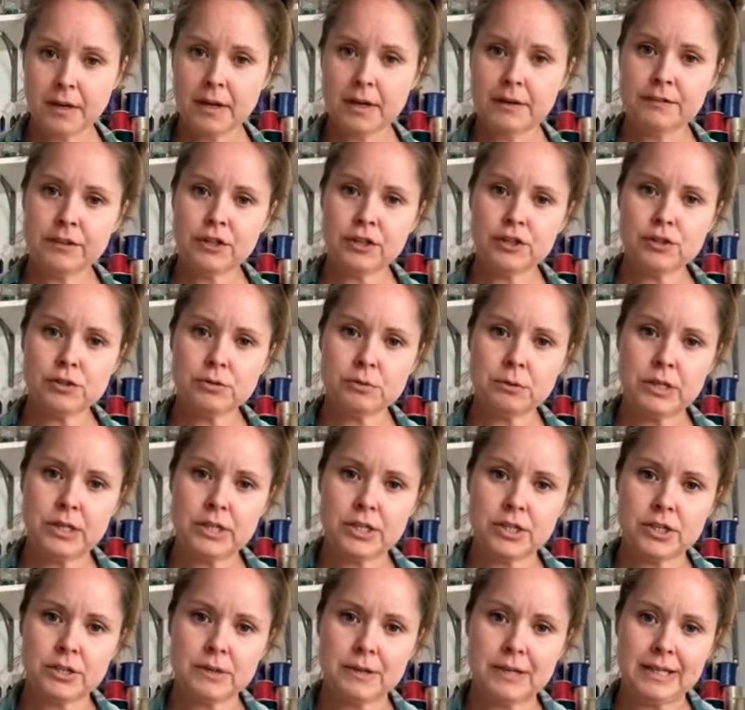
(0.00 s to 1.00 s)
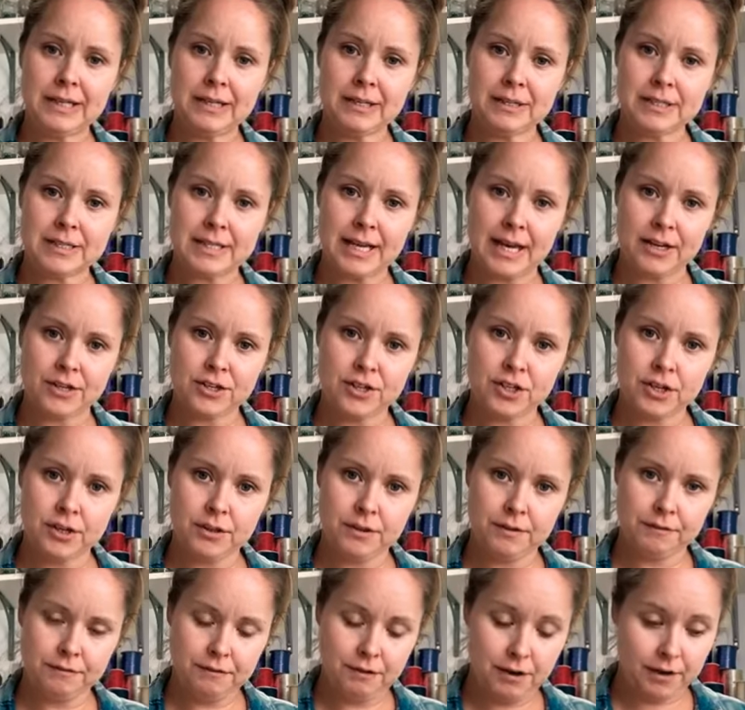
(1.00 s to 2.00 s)
If you just wanted to do a little section at the
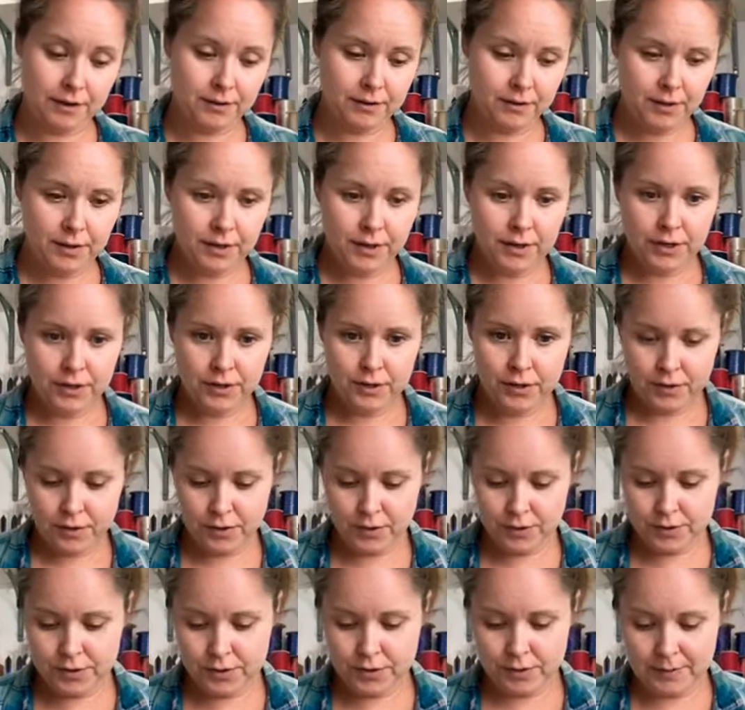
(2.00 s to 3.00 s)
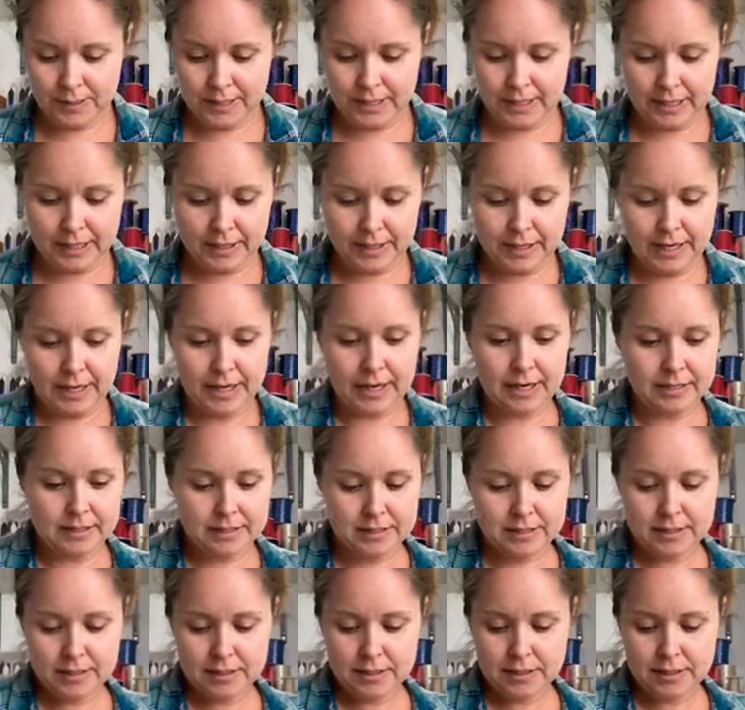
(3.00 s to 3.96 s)
front, you could do it like that.